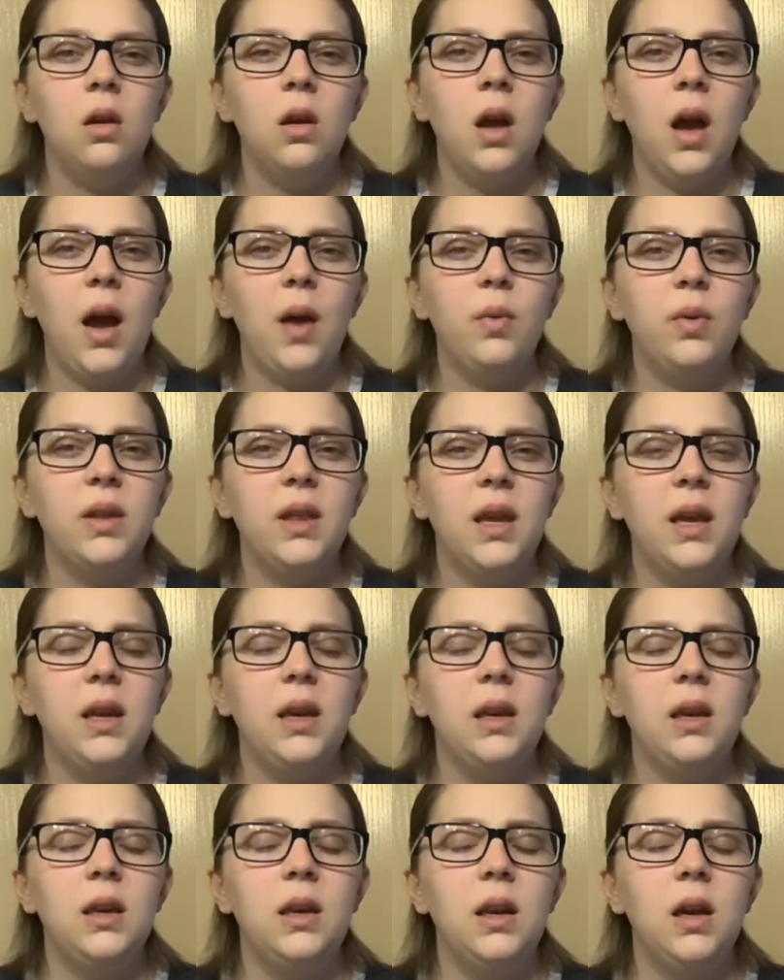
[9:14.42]
I would
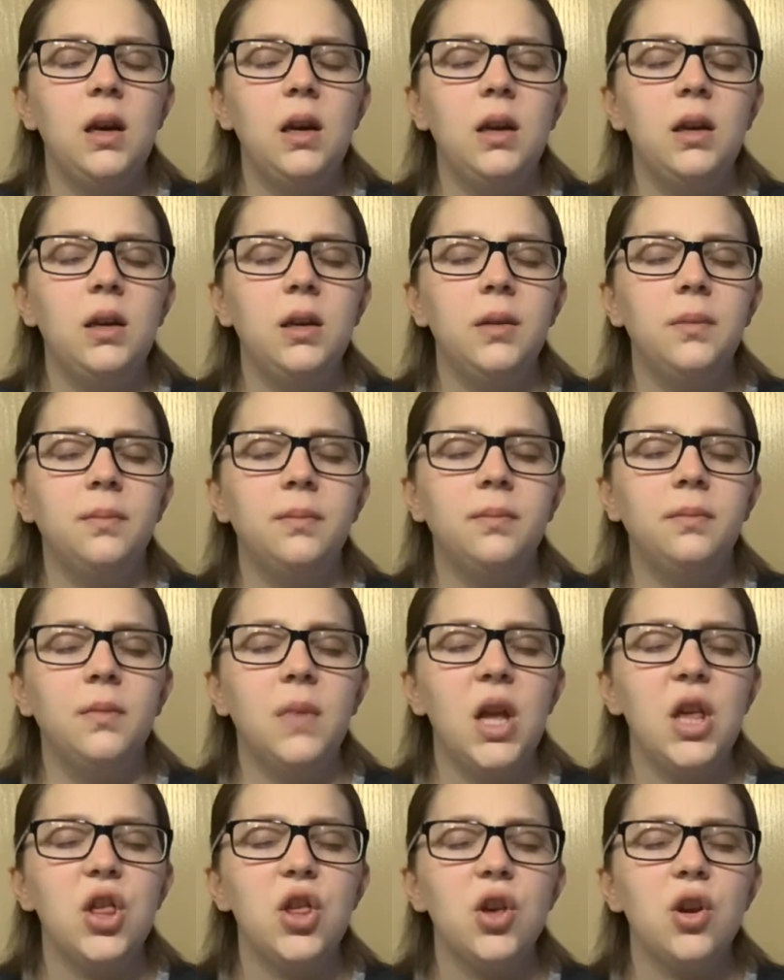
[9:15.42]
then
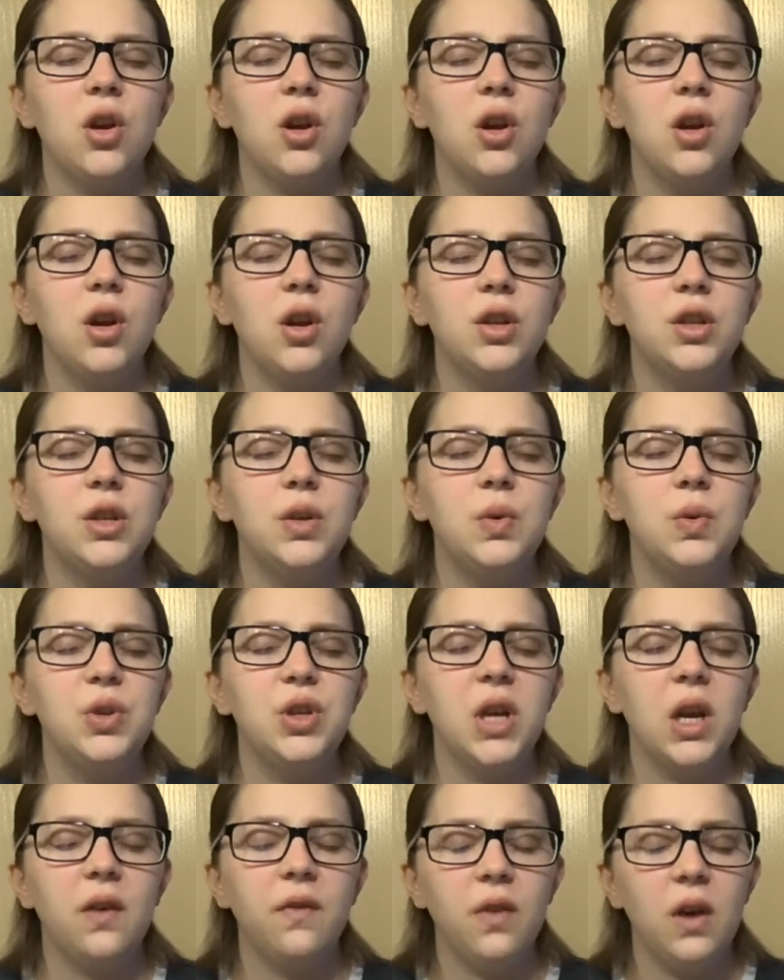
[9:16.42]
ensure to
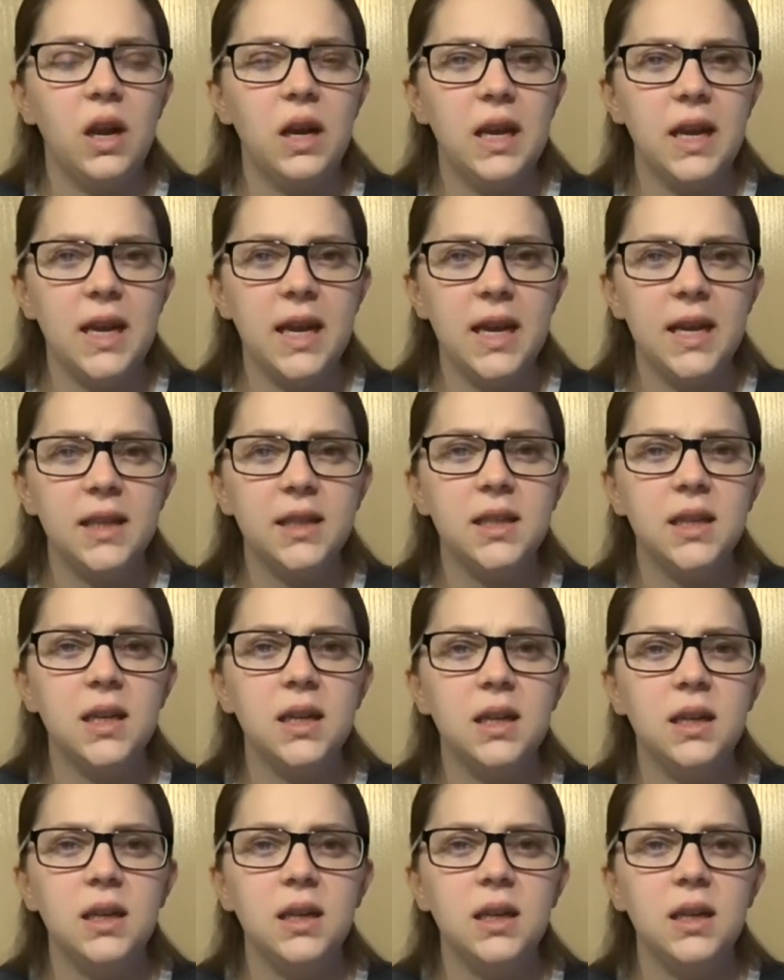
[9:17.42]
check for any kinked